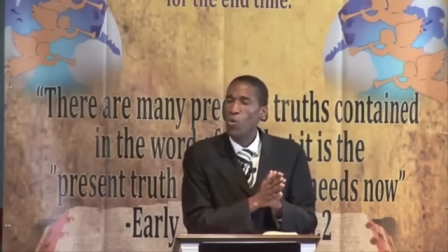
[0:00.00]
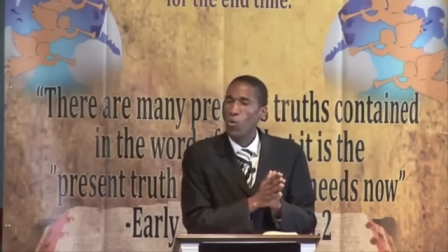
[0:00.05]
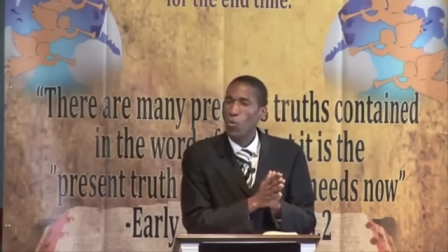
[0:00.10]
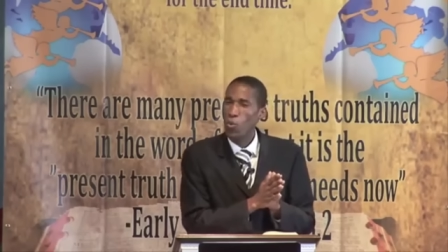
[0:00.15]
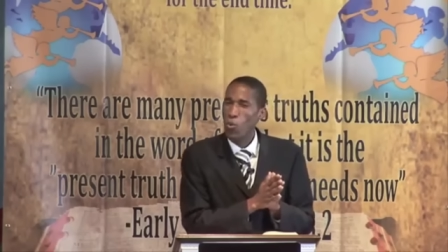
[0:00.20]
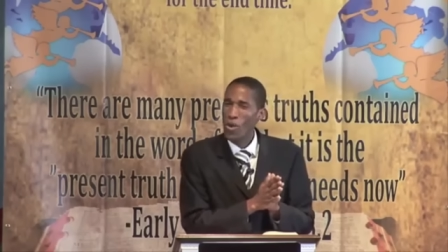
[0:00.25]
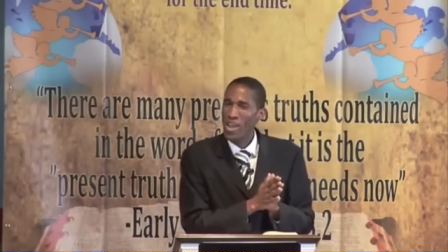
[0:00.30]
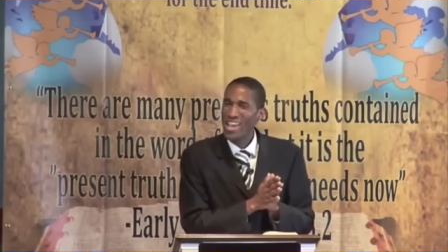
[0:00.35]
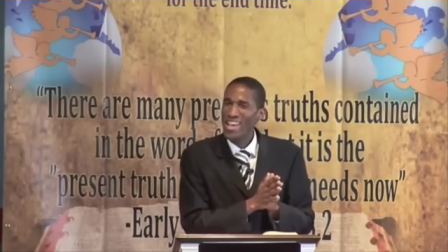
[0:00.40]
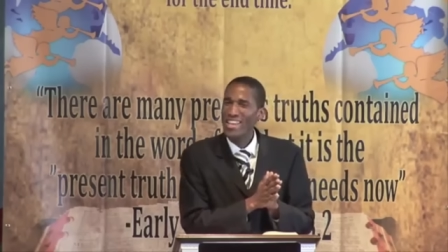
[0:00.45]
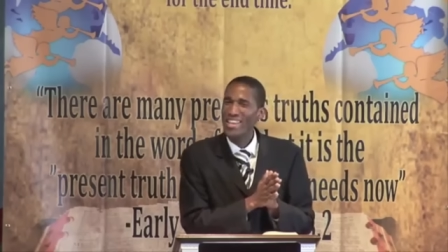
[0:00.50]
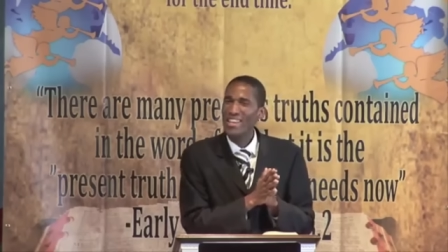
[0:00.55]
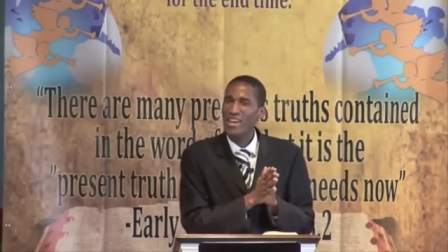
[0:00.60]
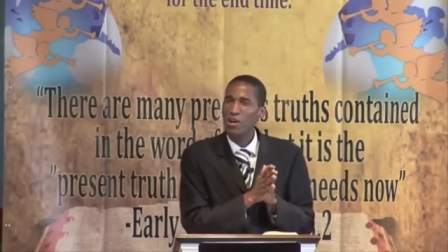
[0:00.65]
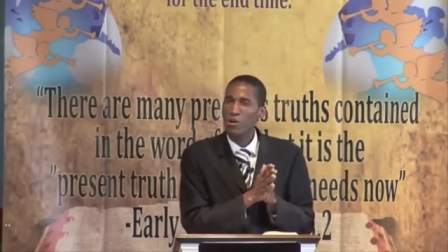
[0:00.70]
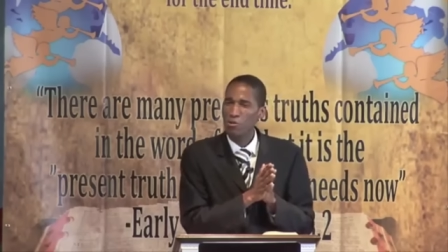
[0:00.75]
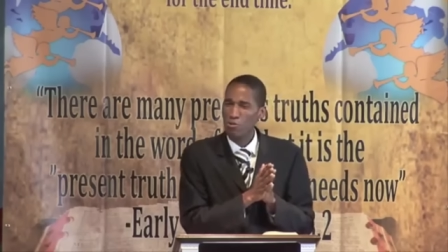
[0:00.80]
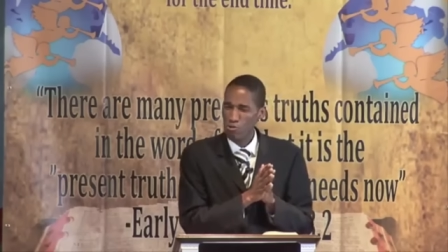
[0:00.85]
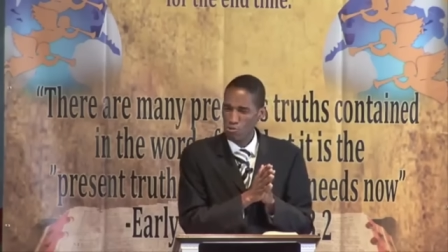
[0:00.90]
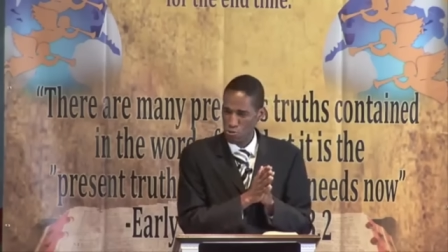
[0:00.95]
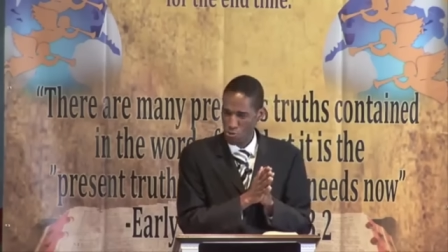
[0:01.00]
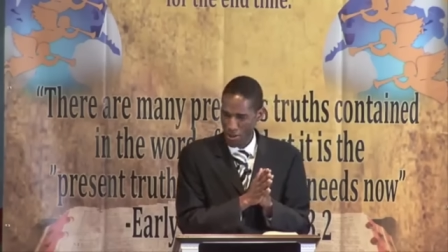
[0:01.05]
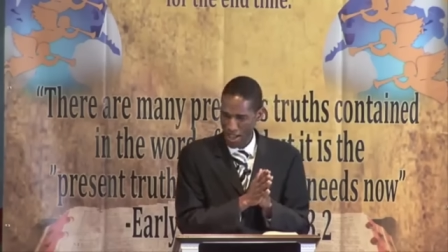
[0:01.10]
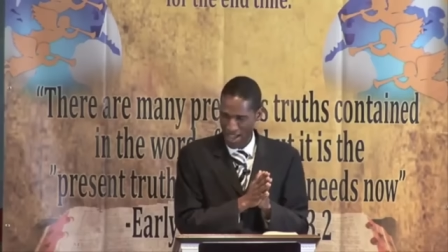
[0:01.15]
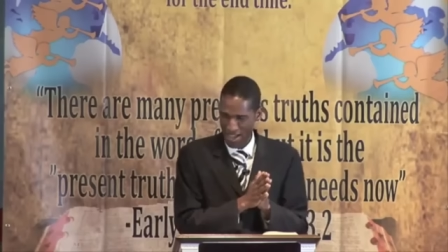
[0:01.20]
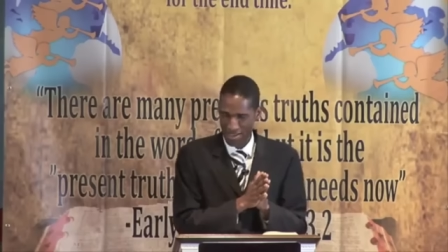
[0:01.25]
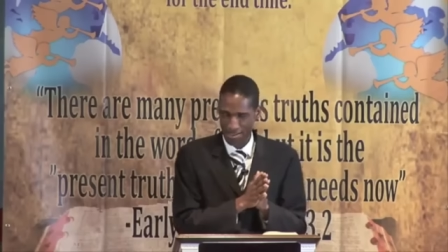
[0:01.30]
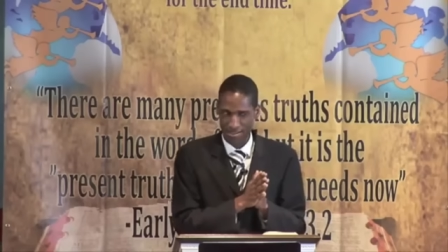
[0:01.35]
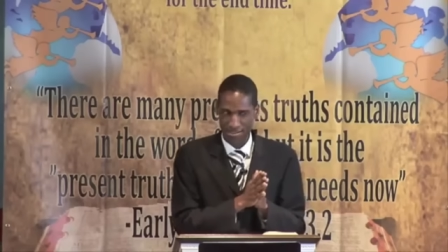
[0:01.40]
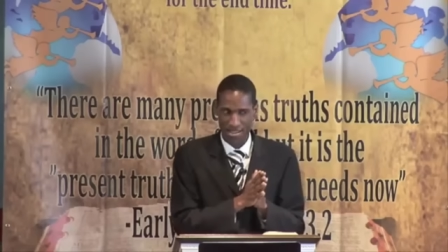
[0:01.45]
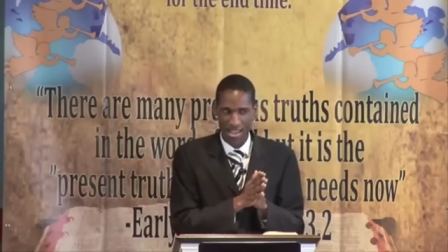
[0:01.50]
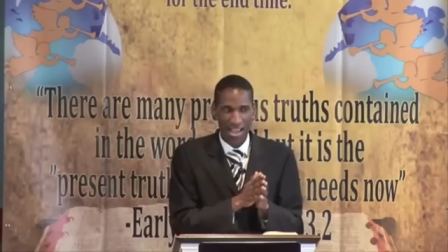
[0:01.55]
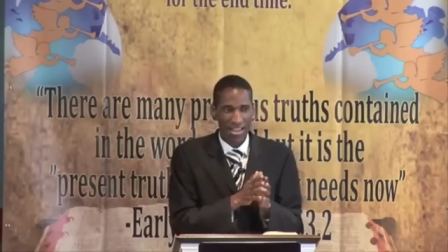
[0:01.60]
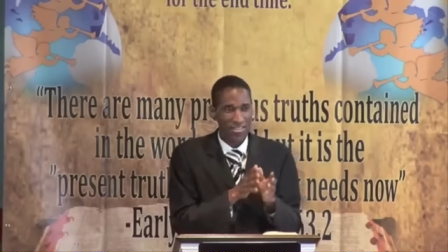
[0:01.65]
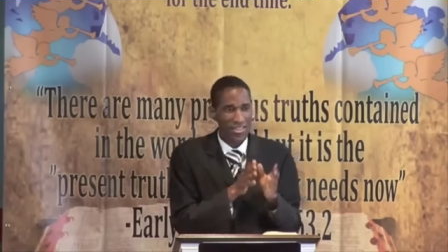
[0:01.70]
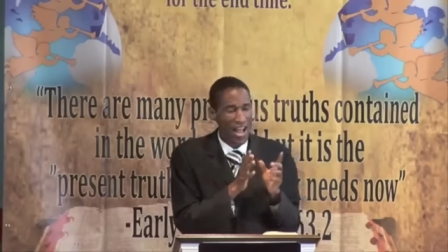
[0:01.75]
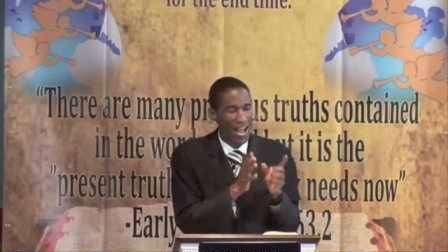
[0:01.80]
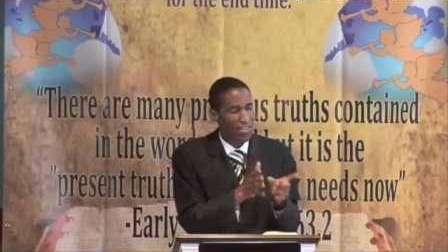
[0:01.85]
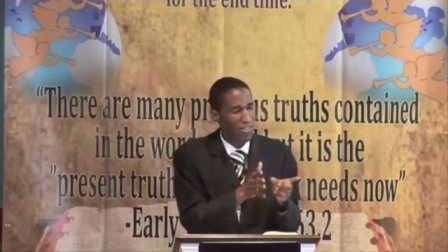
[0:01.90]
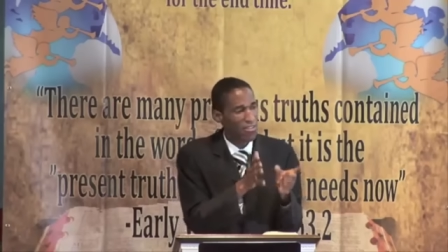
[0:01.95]
Win Christ.
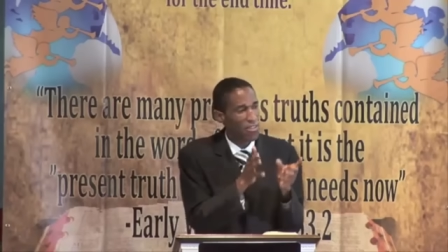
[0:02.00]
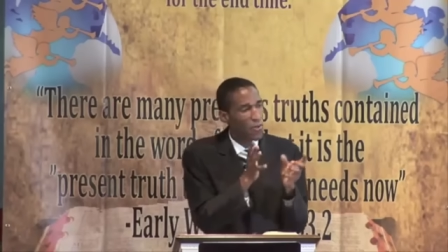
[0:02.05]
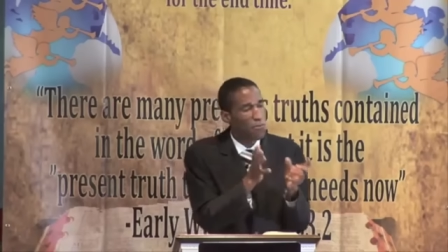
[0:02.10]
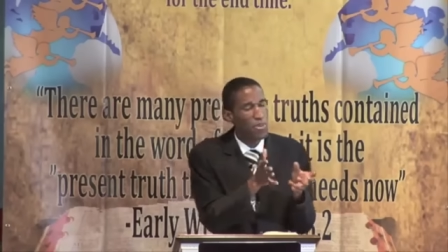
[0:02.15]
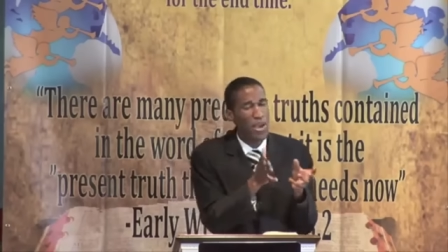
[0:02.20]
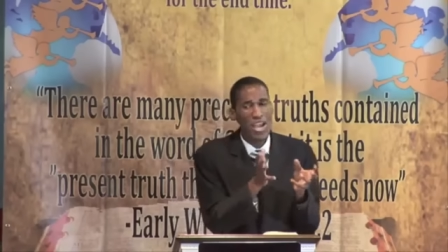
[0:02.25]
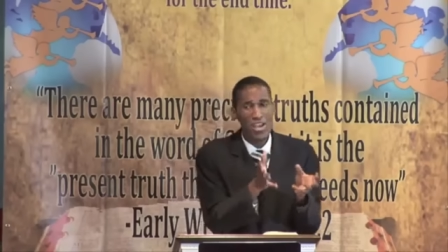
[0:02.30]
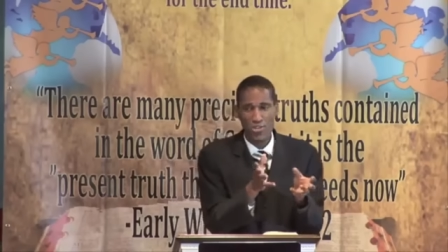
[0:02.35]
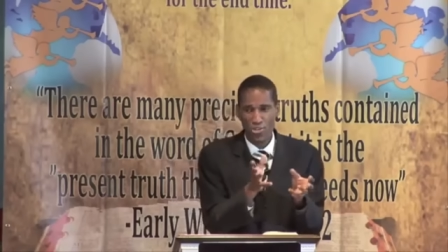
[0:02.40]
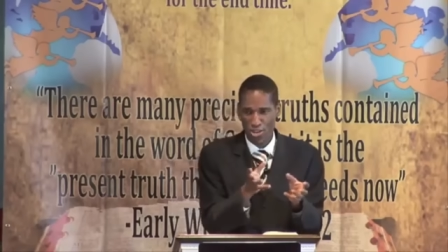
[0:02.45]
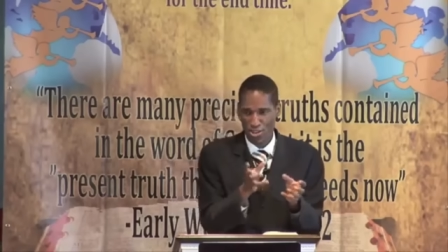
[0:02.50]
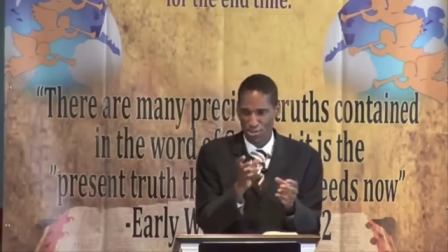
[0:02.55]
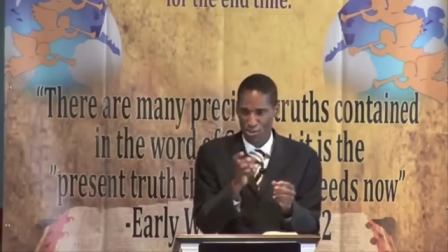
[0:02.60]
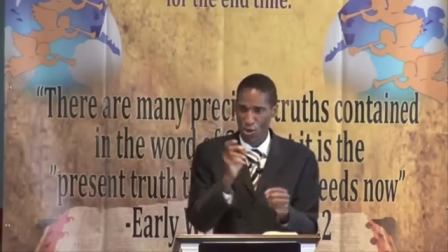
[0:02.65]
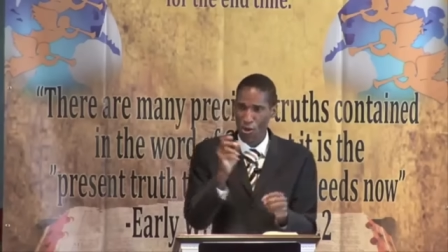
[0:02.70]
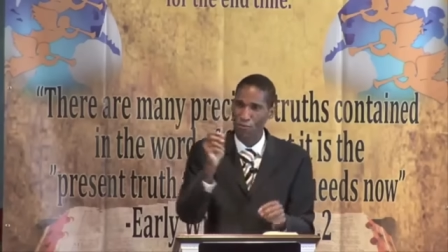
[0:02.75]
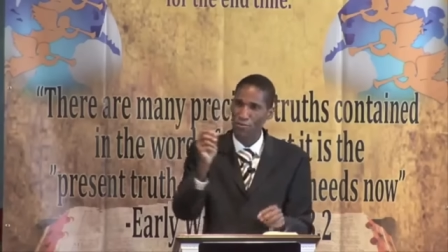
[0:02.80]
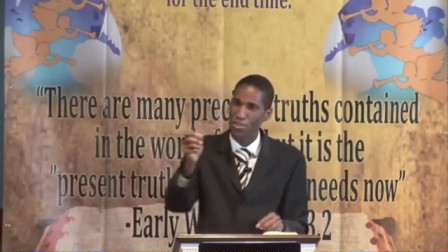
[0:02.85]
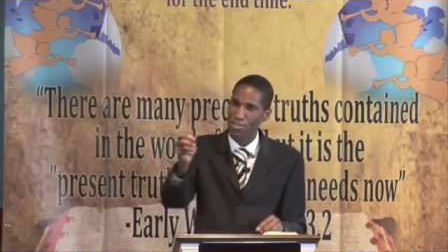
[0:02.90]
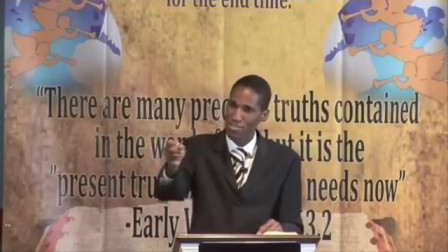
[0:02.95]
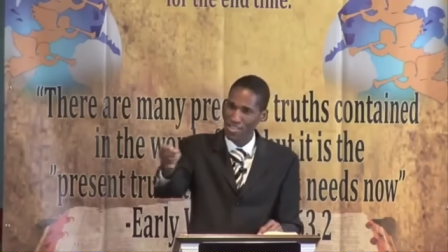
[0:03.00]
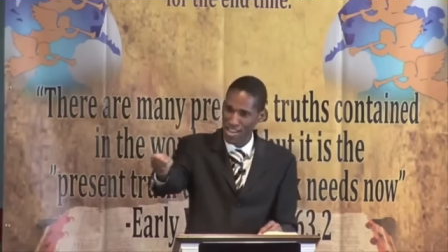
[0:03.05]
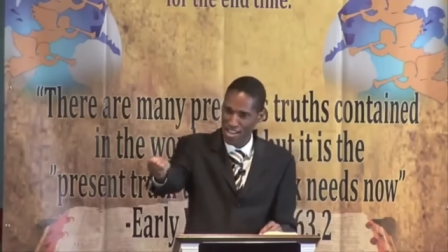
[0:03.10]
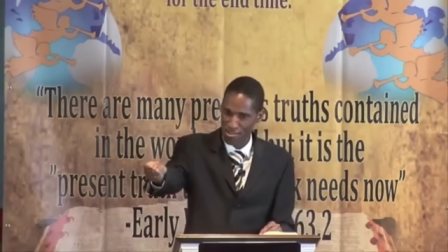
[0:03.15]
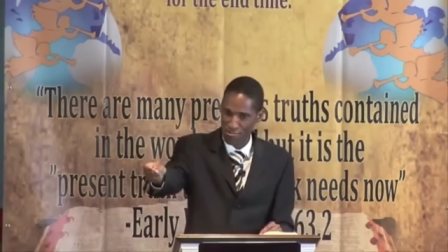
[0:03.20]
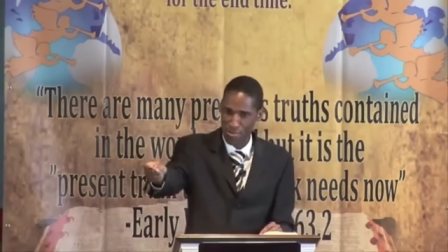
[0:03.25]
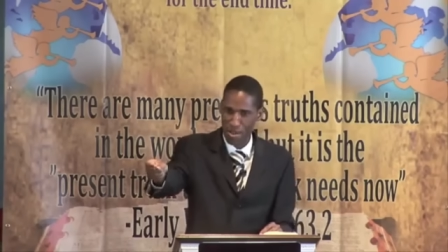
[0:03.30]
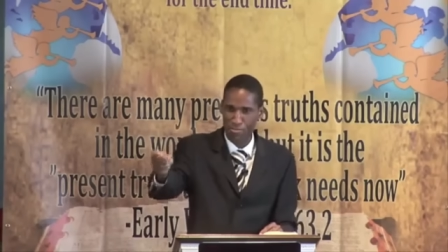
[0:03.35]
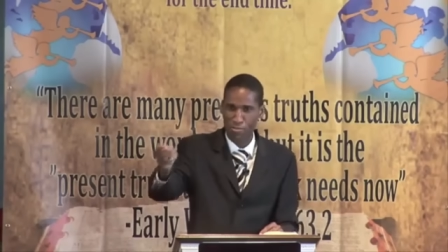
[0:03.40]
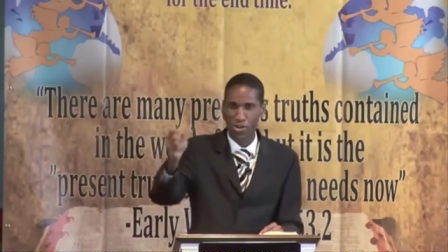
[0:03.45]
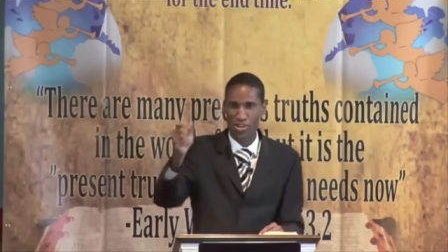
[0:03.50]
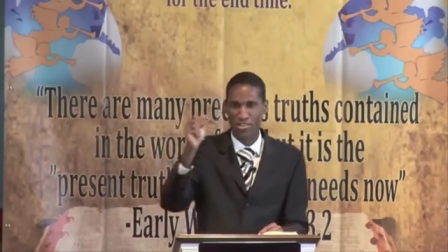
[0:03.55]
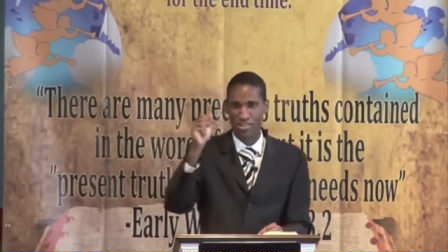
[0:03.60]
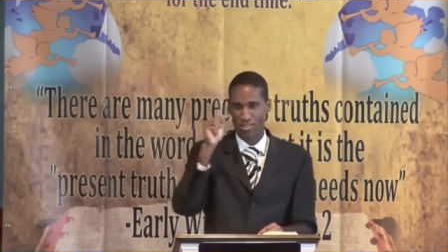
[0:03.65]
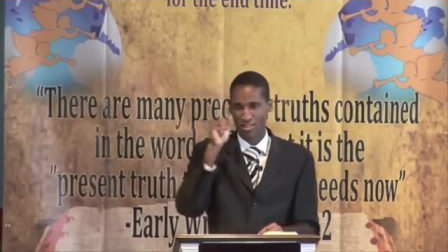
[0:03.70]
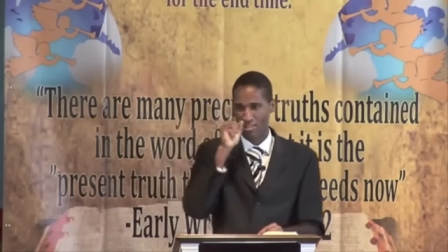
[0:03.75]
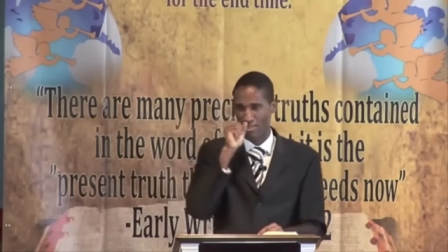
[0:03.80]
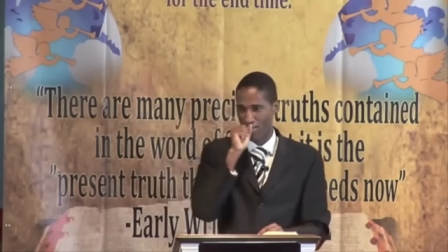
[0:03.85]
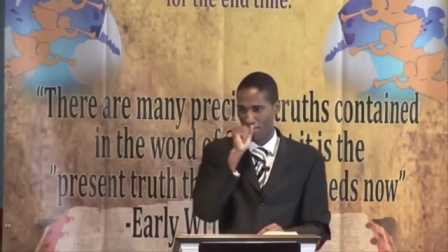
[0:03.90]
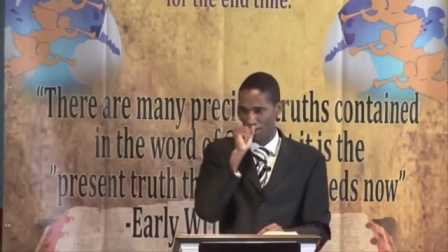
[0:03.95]
That's the patience of the saints, my brothers
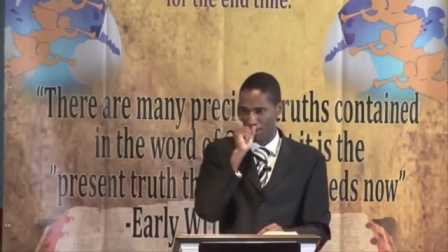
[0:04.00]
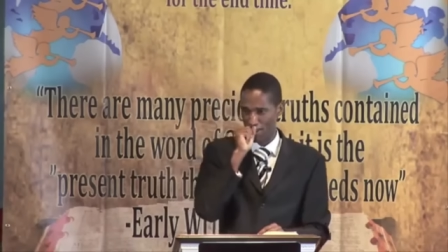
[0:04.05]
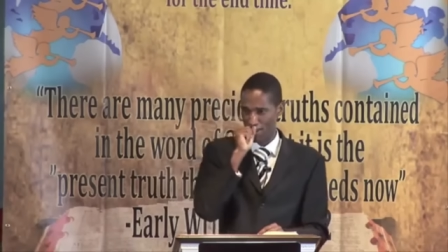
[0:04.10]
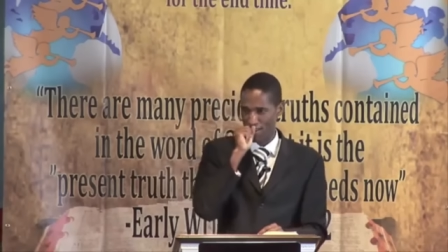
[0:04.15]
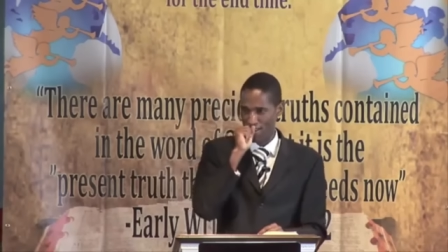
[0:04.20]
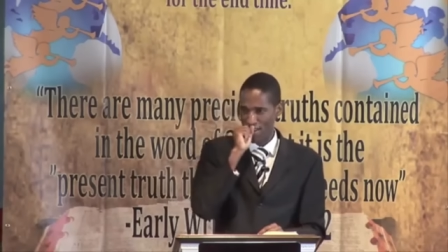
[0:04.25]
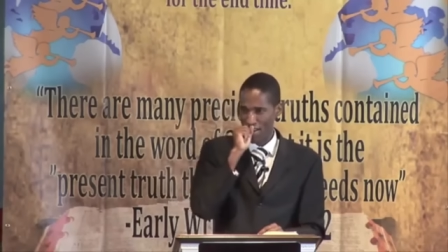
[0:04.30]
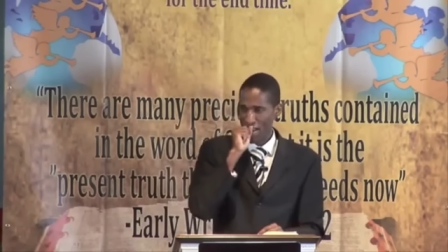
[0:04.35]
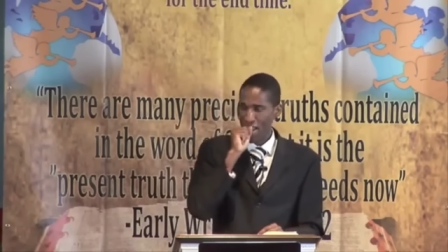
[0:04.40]
and sisters.